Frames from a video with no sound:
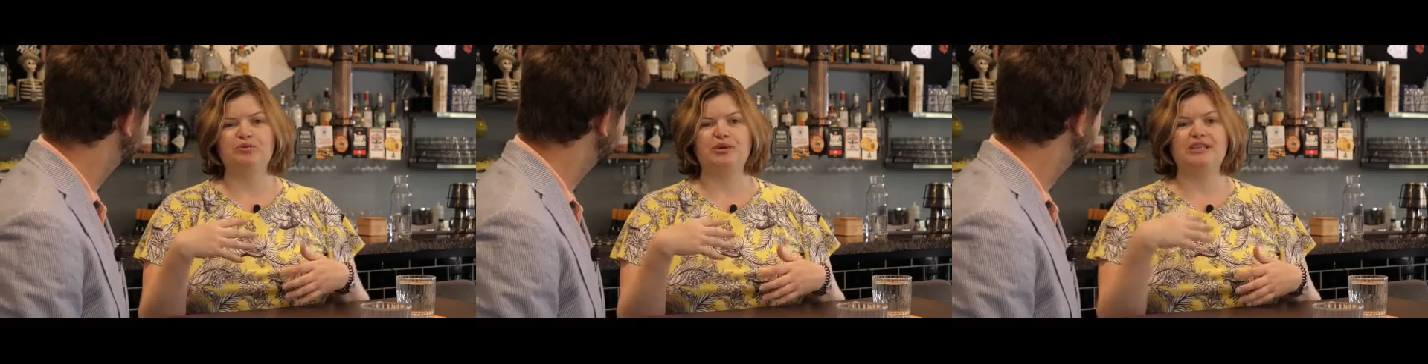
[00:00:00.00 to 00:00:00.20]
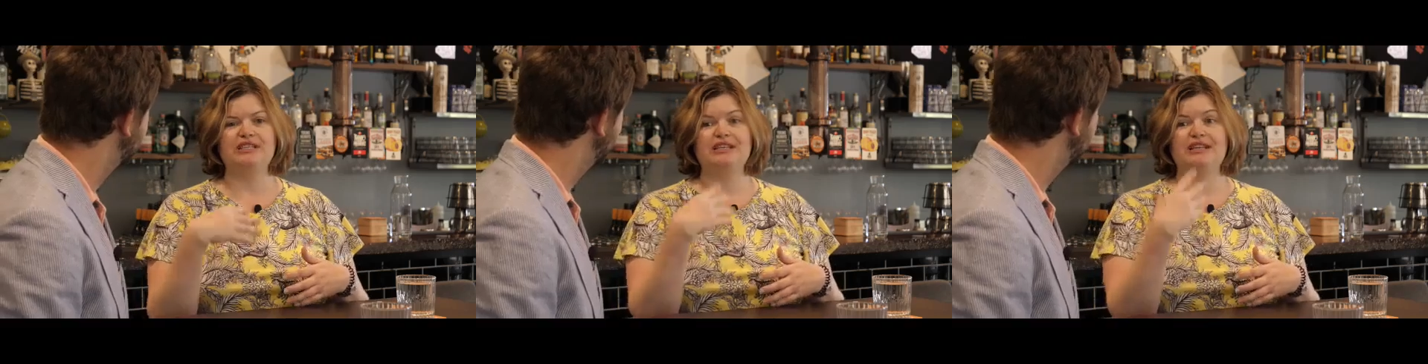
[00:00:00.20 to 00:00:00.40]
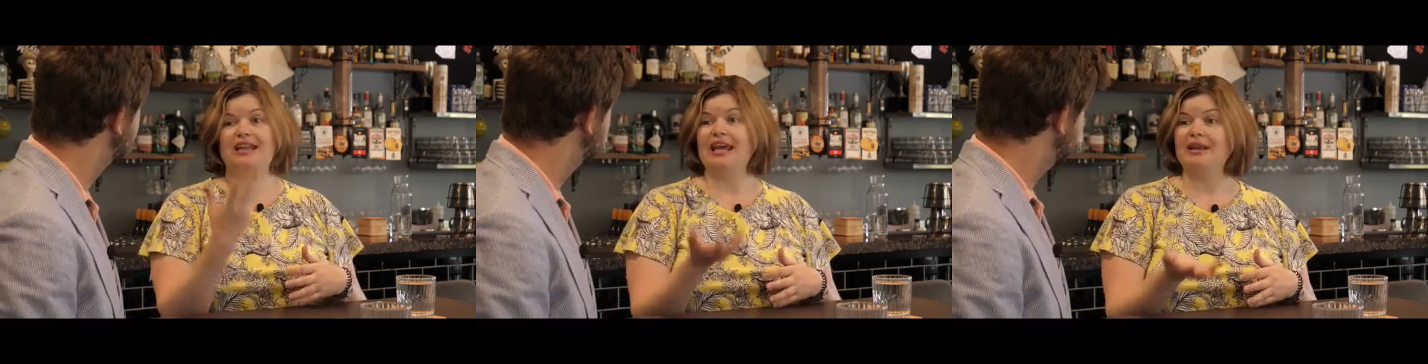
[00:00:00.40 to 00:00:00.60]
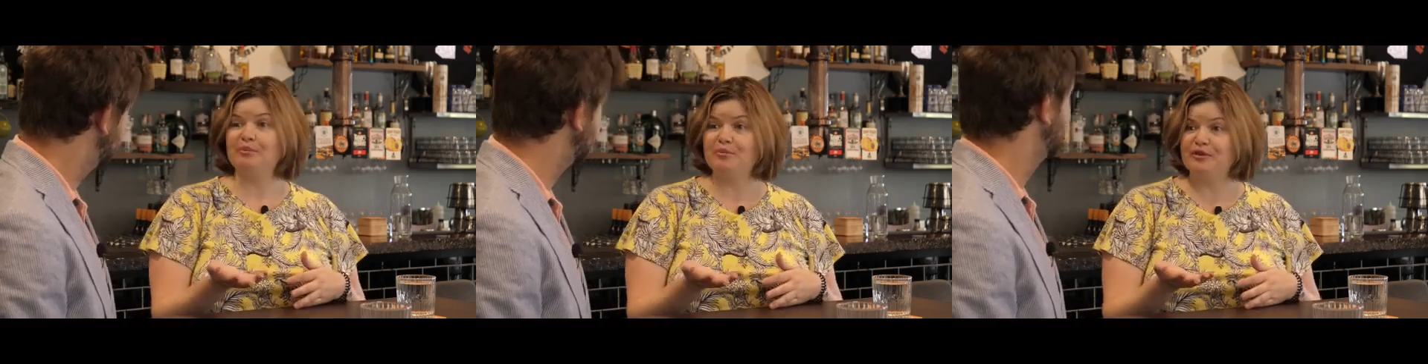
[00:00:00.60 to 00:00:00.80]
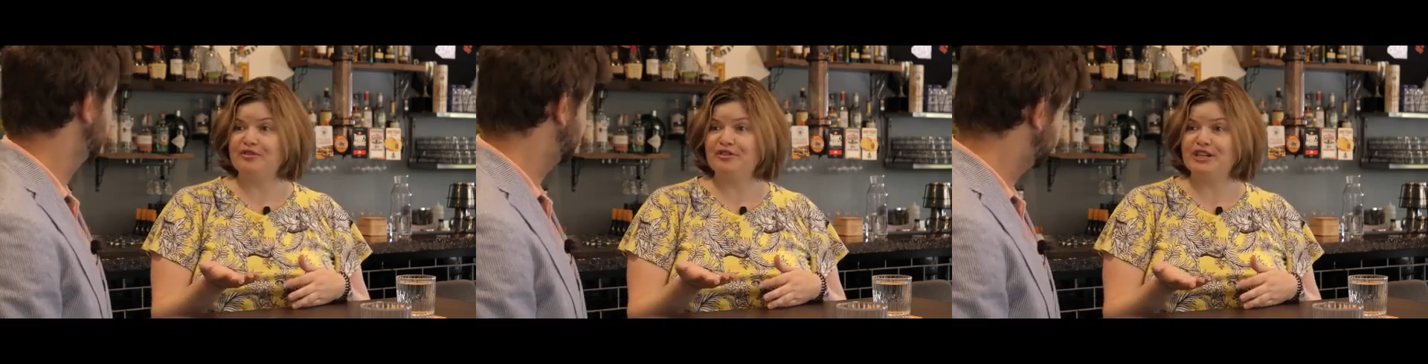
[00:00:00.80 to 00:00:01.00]
we did in
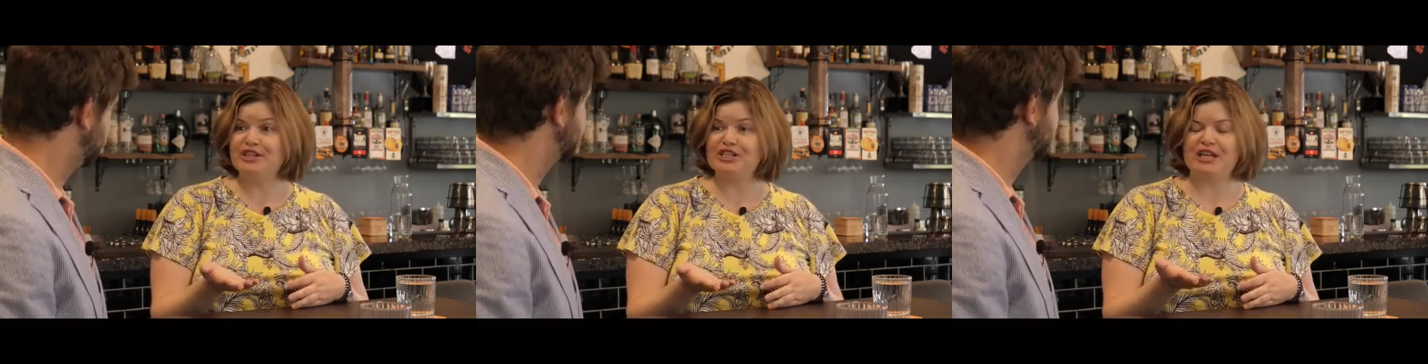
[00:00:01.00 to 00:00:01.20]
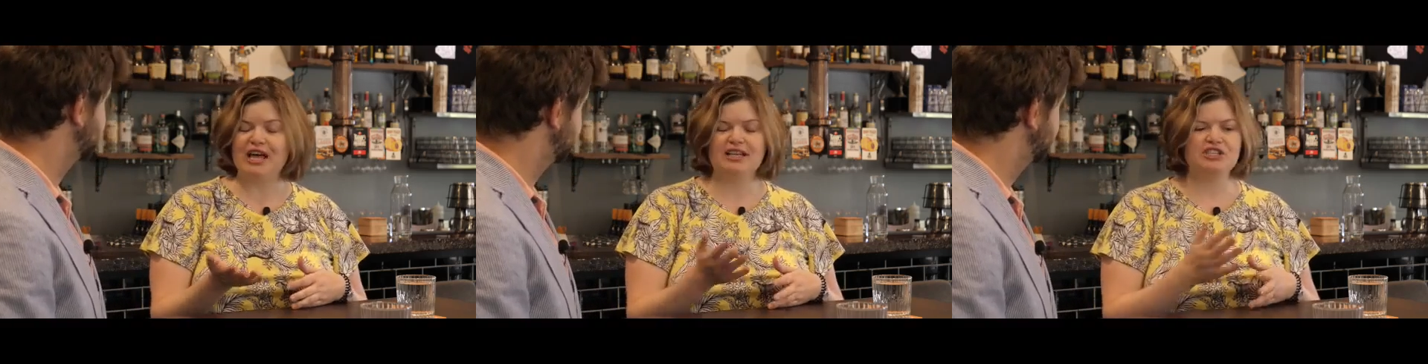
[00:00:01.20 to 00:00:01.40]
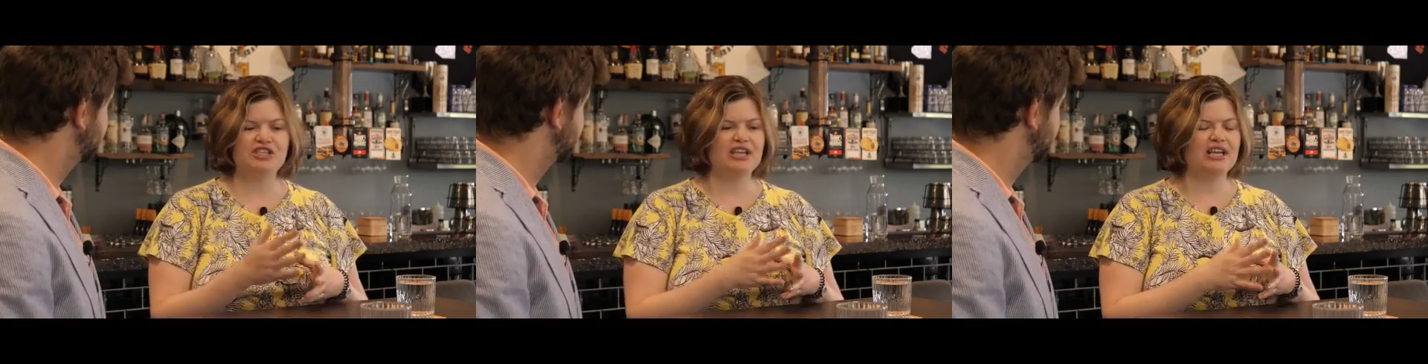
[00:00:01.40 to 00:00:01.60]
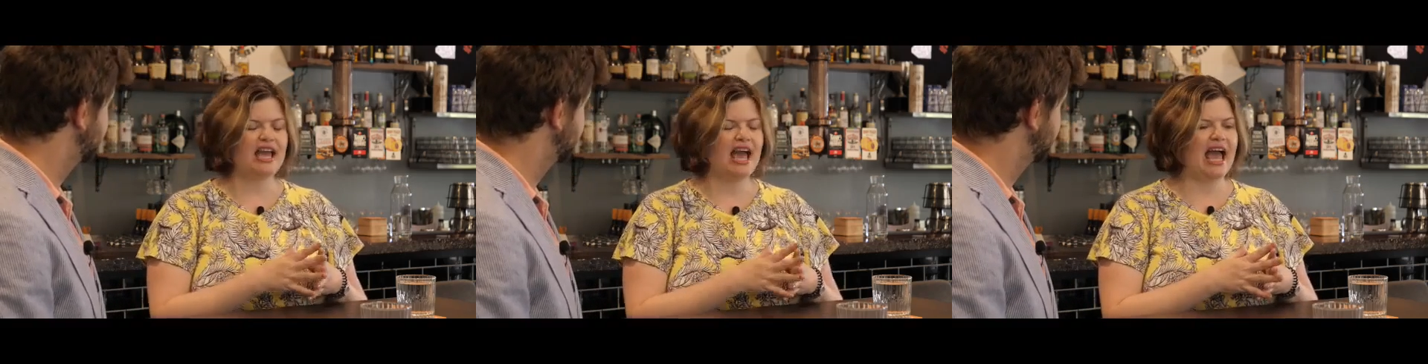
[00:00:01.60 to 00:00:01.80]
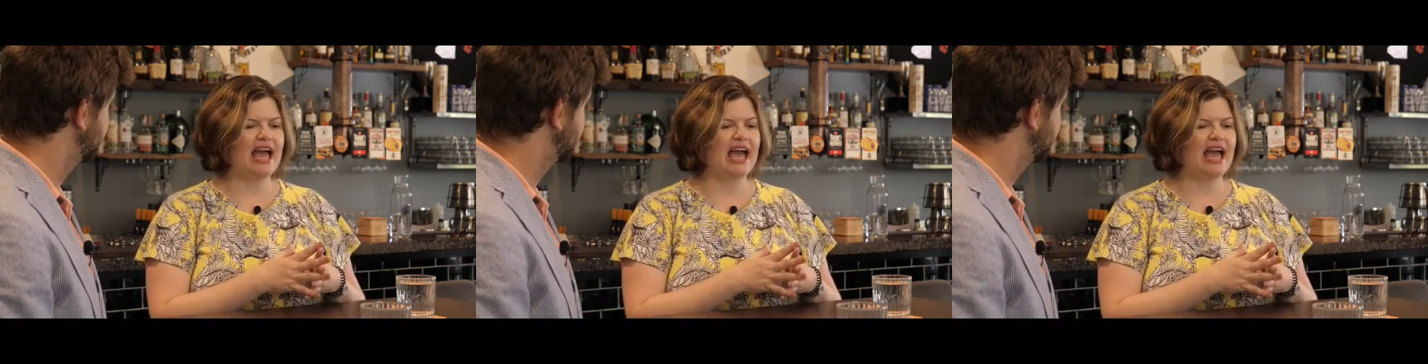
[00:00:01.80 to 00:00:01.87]
Edinburgh Fringe last year,